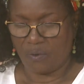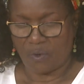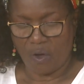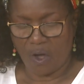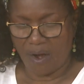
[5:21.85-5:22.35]

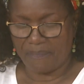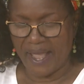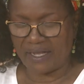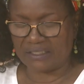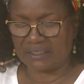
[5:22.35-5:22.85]
Hall
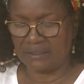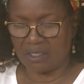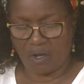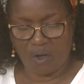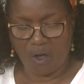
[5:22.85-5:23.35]

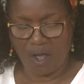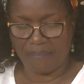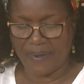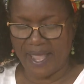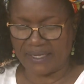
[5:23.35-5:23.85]

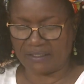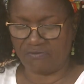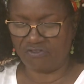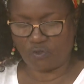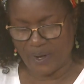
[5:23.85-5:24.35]
Pike
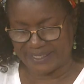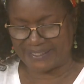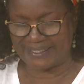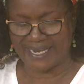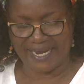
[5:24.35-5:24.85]

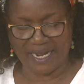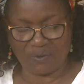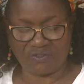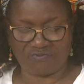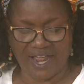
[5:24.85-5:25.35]
requested and
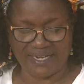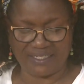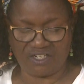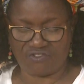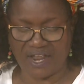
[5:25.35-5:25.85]
was
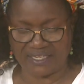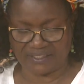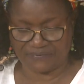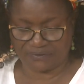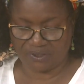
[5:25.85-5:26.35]
granted a
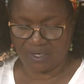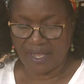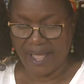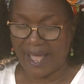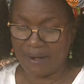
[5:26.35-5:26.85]
transfer,
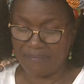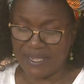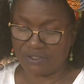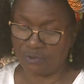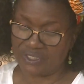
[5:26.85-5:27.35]

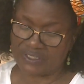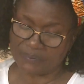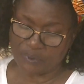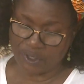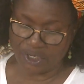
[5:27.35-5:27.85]
albeit to a
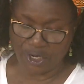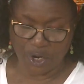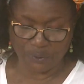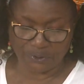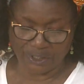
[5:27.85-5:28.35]
smaller
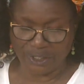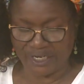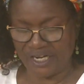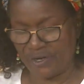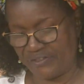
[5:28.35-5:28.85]
house on
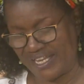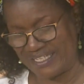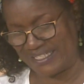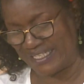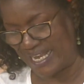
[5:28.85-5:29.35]
another
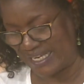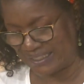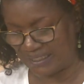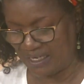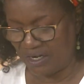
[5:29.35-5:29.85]

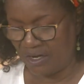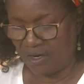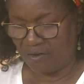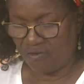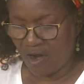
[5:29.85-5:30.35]
estate.
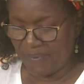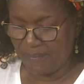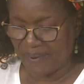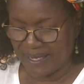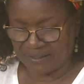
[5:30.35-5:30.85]

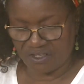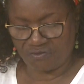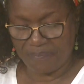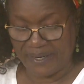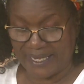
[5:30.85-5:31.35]
Robin Baskers
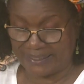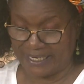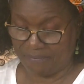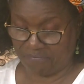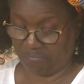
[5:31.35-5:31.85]
replaced
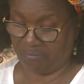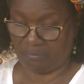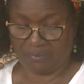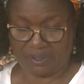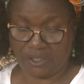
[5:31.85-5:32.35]
him.
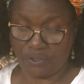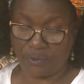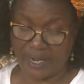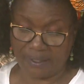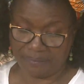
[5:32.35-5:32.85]
You do
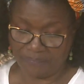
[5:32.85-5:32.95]
well.